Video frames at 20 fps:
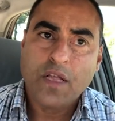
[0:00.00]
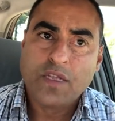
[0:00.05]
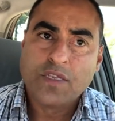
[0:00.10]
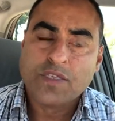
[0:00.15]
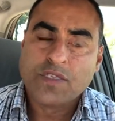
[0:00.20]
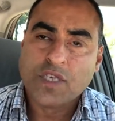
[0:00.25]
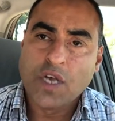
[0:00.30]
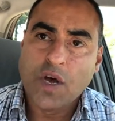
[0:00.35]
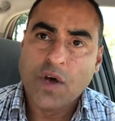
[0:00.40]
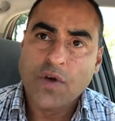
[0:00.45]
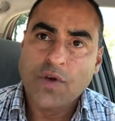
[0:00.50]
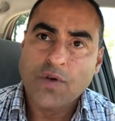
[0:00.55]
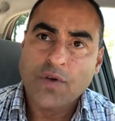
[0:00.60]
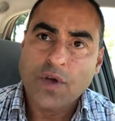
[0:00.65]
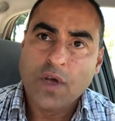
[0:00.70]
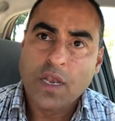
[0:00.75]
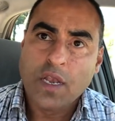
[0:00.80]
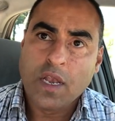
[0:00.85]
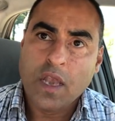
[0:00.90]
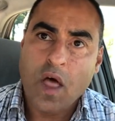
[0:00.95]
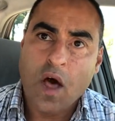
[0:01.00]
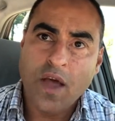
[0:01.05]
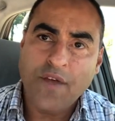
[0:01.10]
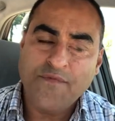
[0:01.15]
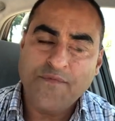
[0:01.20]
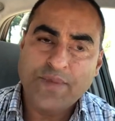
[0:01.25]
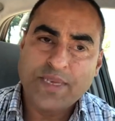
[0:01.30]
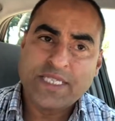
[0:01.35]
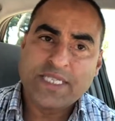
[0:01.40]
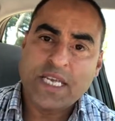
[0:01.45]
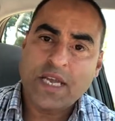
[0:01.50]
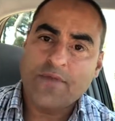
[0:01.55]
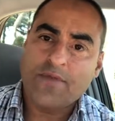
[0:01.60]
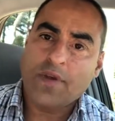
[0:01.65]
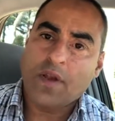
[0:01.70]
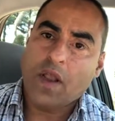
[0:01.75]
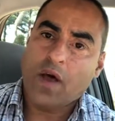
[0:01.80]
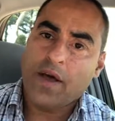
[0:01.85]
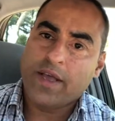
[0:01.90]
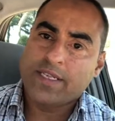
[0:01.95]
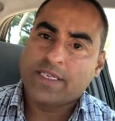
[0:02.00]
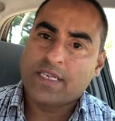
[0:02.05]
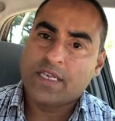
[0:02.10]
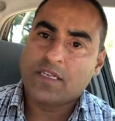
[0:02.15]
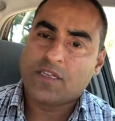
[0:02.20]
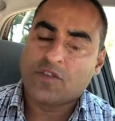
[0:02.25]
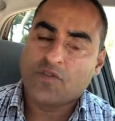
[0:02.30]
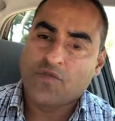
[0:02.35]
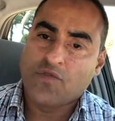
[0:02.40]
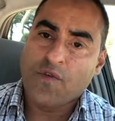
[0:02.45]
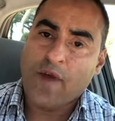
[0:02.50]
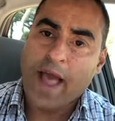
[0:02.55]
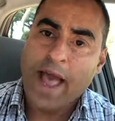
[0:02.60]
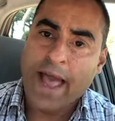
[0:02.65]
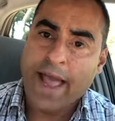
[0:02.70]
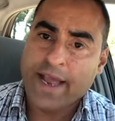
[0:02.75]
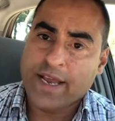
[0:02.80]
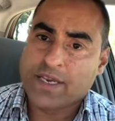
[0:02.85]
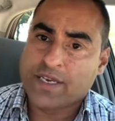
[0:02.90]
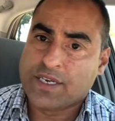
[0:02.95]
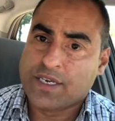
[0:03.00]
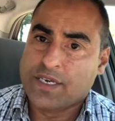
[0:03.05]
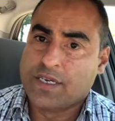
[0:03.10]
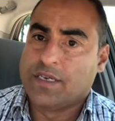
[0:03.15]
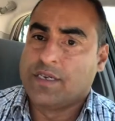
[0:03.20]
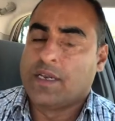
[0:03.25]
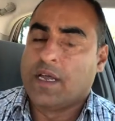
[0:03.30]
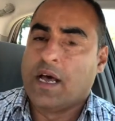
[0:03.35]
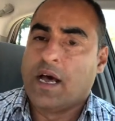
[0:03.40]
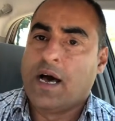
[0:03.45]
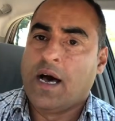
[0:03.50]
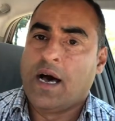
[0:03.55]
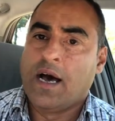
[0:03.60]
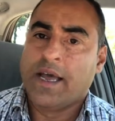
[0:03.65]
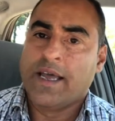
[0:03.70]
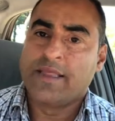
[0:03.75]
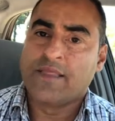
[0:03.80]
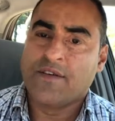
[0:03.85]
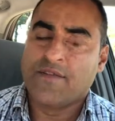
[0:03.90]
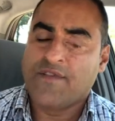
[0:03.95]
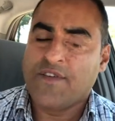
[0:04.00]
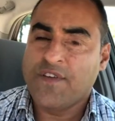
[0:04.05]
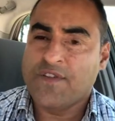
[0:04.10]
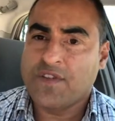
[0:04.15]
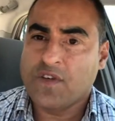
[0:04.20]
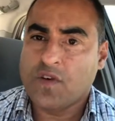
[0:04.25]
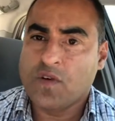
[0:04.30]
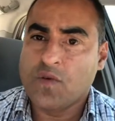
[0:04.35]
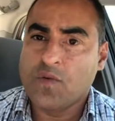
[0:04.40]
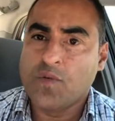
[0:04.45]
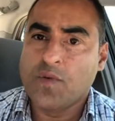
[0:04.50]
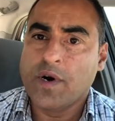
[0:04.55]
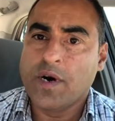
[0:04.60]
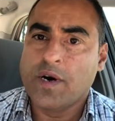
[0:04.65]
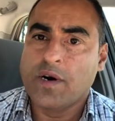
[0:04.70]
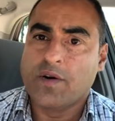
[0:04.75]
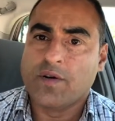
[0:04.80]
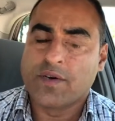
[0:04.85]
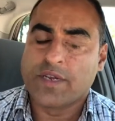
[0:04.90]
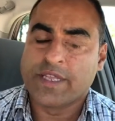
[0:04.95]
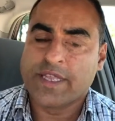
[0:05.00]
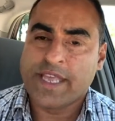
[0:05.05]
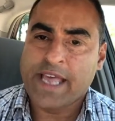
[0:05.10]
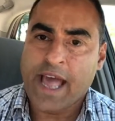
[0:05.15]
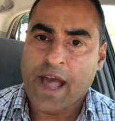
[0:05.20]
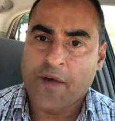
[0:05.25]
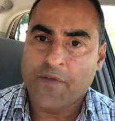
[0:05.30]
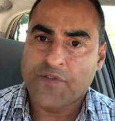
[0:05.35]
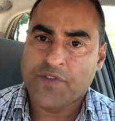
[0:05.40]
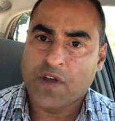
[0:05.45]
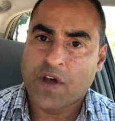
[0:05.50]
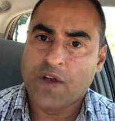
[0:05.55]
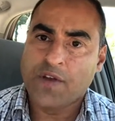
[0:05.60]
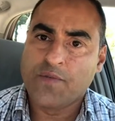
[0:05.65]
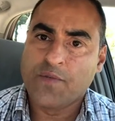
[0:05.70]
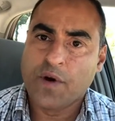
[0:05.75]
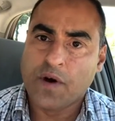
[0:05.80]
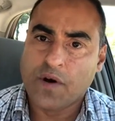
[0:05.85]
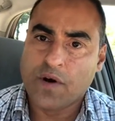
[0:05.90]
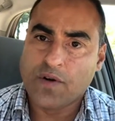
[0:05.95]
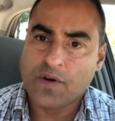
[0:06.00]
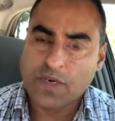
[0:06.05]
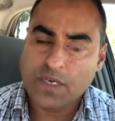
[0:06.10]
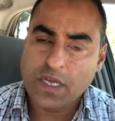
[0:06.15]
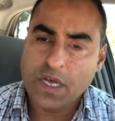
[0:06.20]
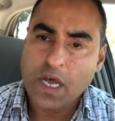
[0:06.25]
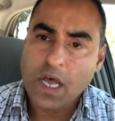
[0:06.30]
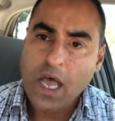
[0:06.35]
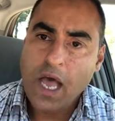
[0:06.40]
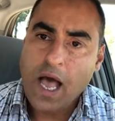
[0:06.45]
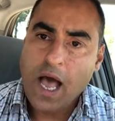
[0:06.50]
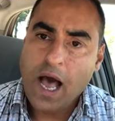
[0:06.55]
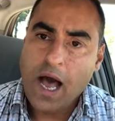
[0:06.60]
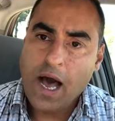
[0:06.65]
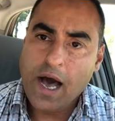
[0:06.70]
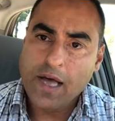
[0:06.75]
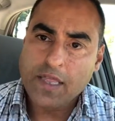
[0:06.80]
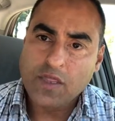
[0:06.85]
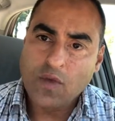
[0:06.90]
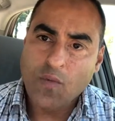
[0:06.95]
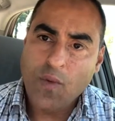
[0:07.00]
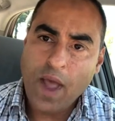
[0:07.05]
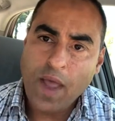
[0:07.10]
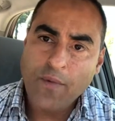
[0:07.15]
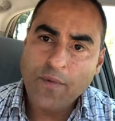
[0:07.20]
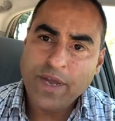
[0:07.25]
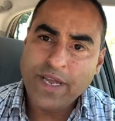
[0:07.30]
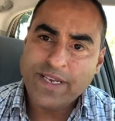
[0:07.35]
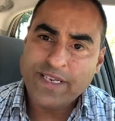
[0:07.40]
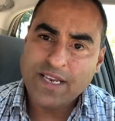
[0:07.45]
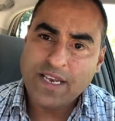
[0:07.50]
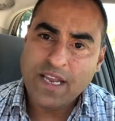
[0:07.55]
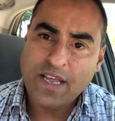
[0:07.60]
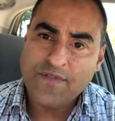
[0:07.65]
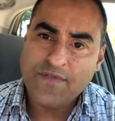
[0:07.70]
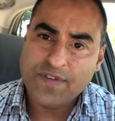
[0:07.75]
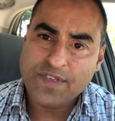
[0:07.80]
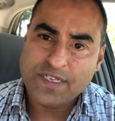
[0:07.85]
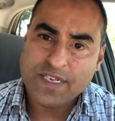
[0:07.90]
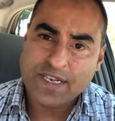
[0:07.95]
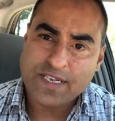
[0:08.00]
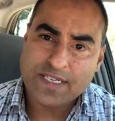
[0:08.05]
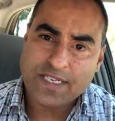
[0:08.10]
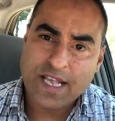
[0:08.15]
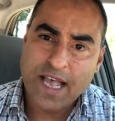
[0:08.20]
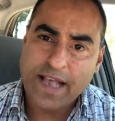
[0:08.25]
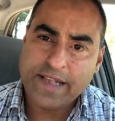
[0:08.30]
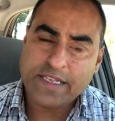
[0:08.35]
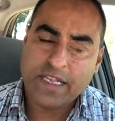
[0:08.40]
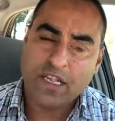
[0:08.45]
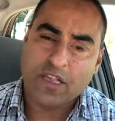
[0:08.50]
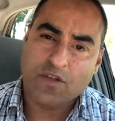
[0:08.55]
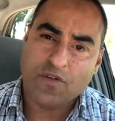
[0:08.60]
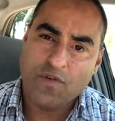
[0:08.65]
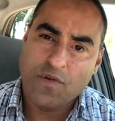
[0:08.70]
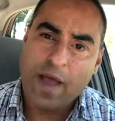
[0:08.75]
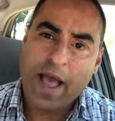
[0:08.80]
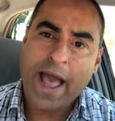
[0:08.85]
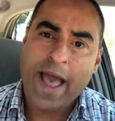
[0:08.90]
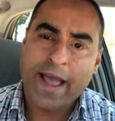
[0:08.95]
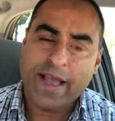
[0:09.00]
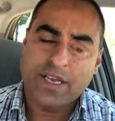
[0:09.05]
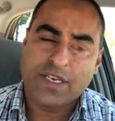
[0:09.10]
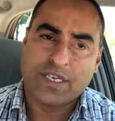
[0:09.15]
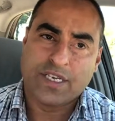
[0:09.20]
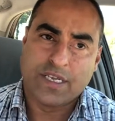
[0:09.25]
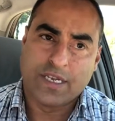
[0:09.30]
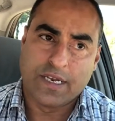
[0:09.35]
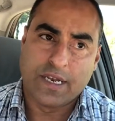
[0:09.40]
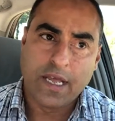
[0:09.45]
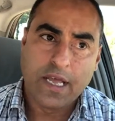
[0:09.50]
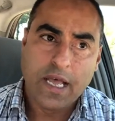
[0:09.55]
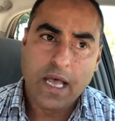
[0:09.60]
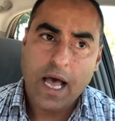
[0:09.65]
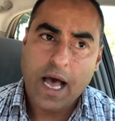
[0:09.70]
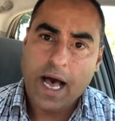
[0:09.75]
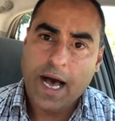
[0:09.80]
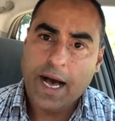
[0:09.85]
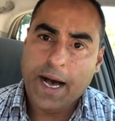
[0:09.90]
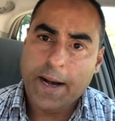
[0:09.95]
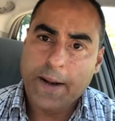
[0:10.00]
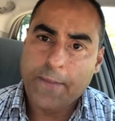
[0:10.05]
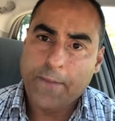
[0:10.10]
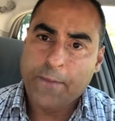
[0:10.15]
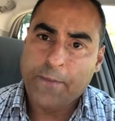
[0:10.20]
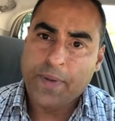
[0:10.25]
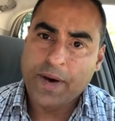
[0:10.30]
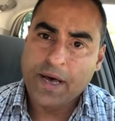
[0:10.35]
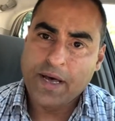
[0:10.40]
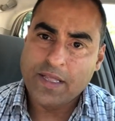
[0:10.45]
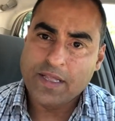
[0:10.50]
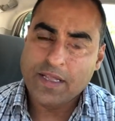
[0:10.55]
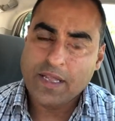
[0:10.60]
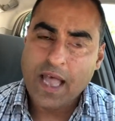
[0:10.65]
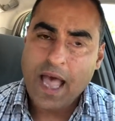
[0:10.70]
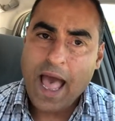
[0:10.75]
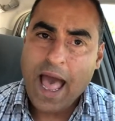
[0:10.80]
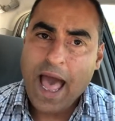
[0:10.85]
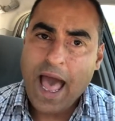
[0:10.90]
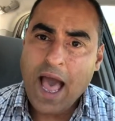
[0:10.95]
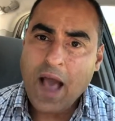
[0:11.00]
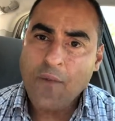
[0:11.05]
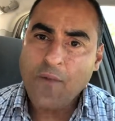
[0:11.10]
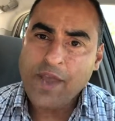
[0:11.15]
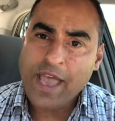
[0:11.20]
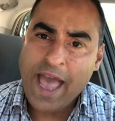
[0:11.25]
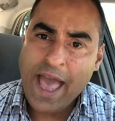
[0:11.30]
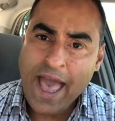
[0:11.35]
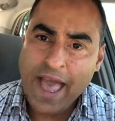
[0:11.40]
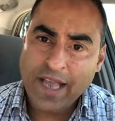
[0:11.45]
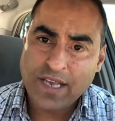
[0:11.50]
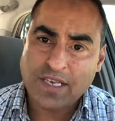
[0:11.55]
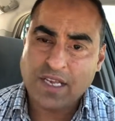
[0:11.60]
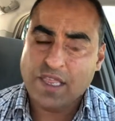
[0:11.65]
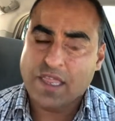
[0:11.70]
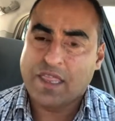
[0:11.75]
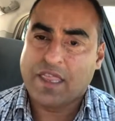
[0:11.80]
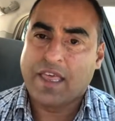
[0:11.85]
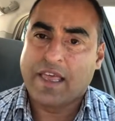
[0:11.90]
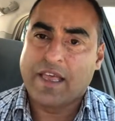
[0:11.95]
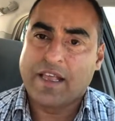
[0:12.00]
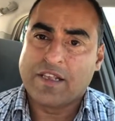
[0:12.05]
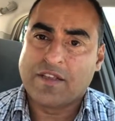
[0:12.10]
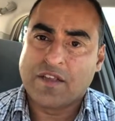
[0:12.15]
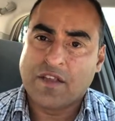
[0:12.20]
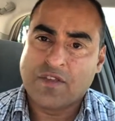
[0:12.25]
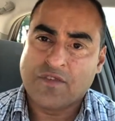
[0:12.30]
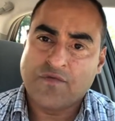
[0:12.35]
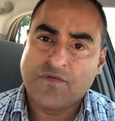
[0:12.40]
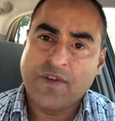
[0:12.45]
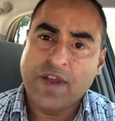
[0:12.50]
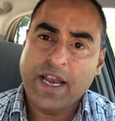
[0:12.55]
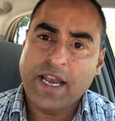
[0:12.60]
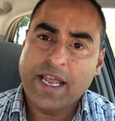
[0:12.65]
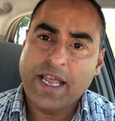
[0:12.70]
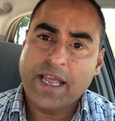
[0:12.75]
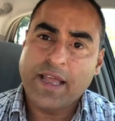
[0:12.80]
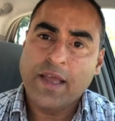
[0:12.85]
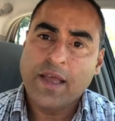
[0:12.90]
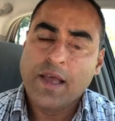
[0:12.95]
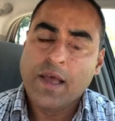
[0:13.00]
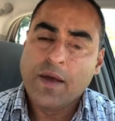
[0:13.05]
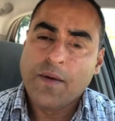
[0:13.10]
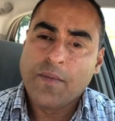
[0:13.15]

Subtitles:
so life materializes through action in the physical world, in the outside world. The way we deliver success is through action. But how we action things is really